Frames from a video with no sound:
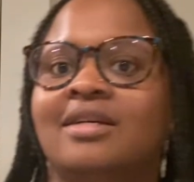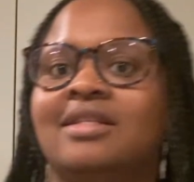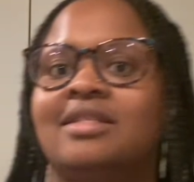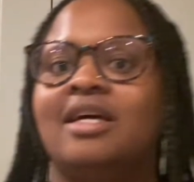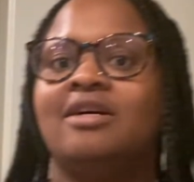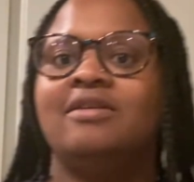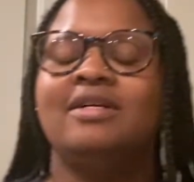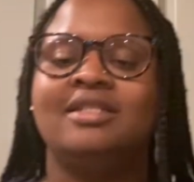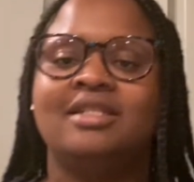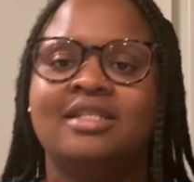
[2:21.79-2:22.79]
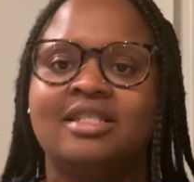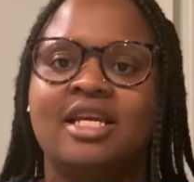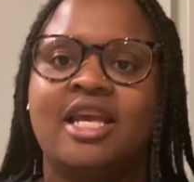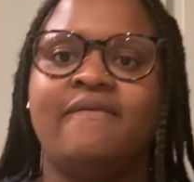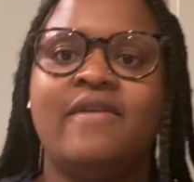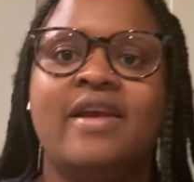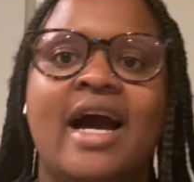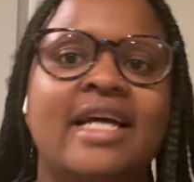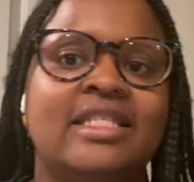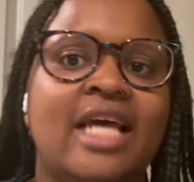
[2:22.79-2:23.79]
So just to give you
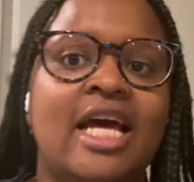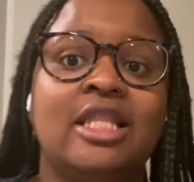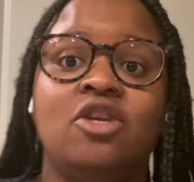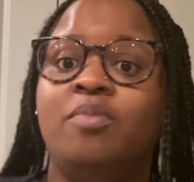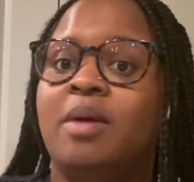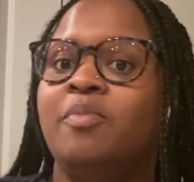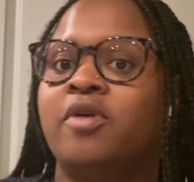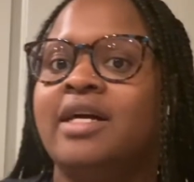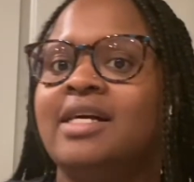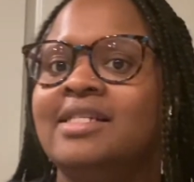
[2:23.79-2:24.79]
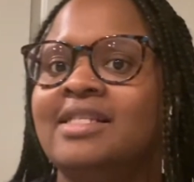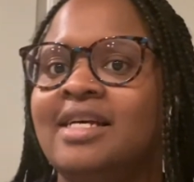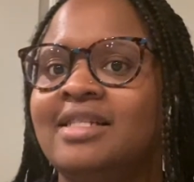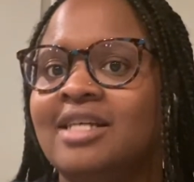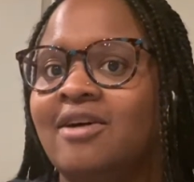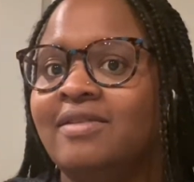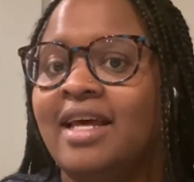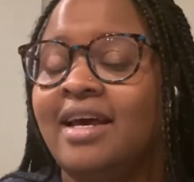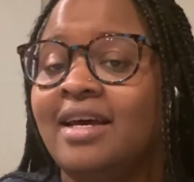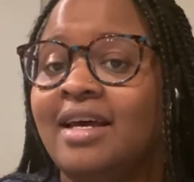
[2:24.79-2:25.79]
guys a little bit more context on
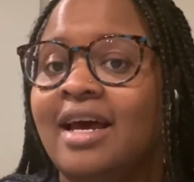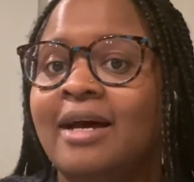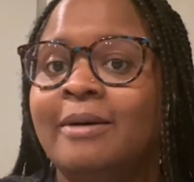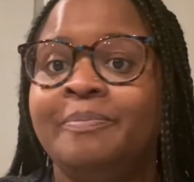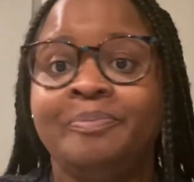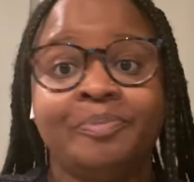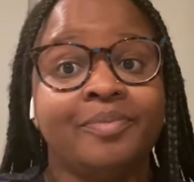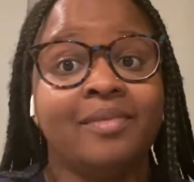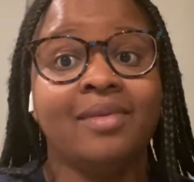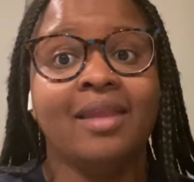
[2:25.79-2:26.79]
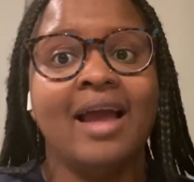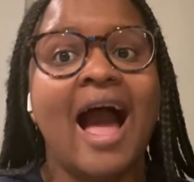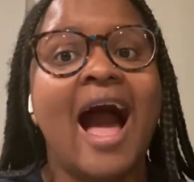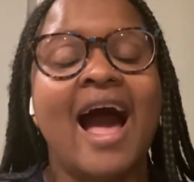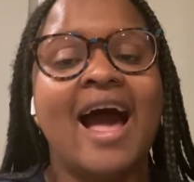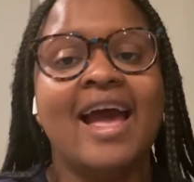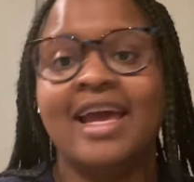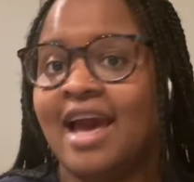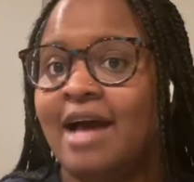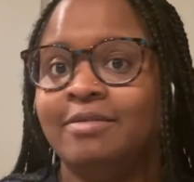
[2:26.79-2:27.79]
that,
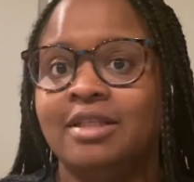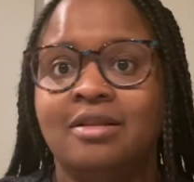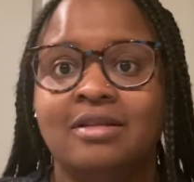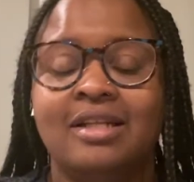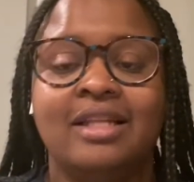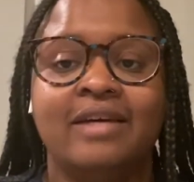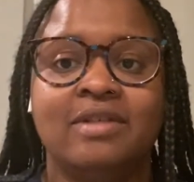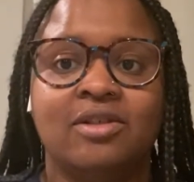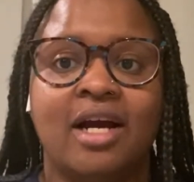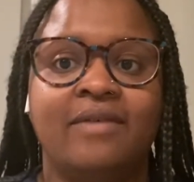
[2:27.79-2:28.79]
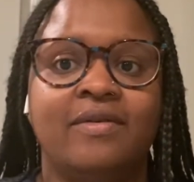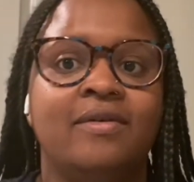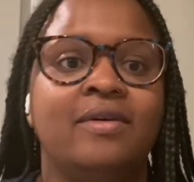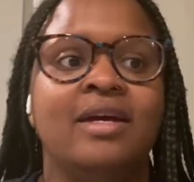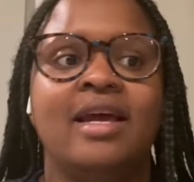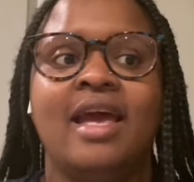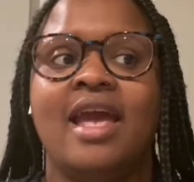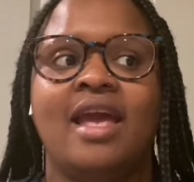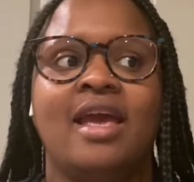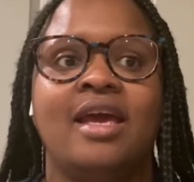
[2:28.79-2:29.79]
I absolutely love to travel,
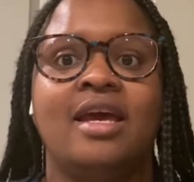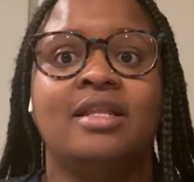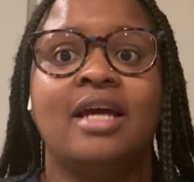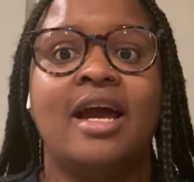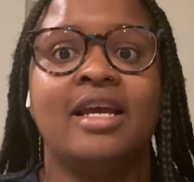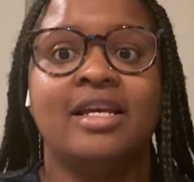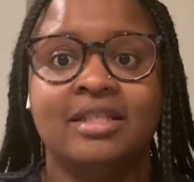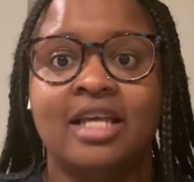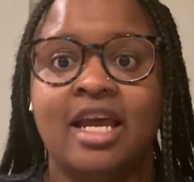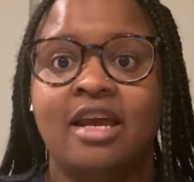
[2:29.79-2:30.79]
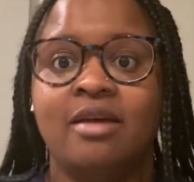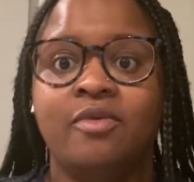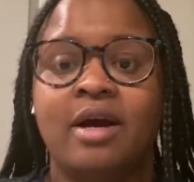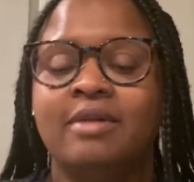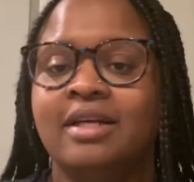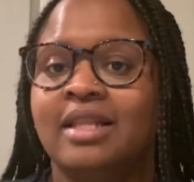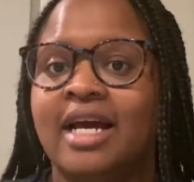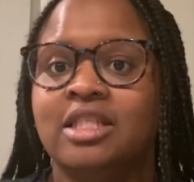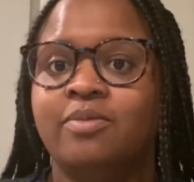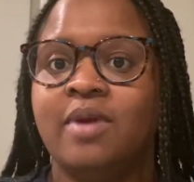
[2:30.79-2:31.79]
and I can say probably
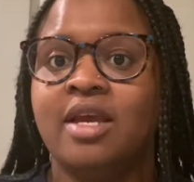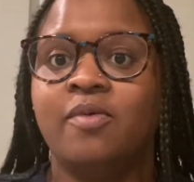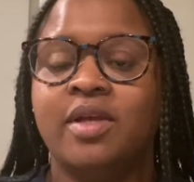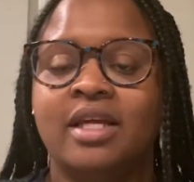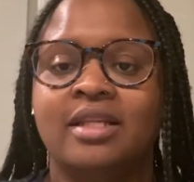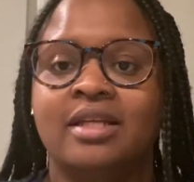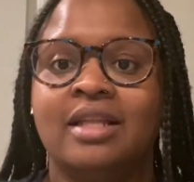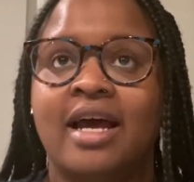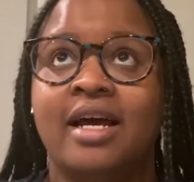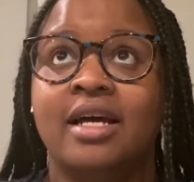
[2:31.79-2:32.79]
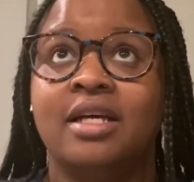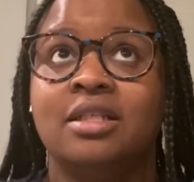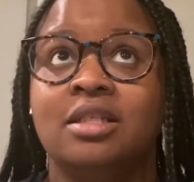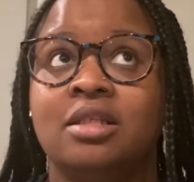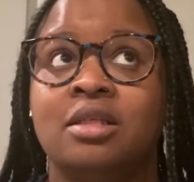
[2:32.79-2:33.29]
last week within the last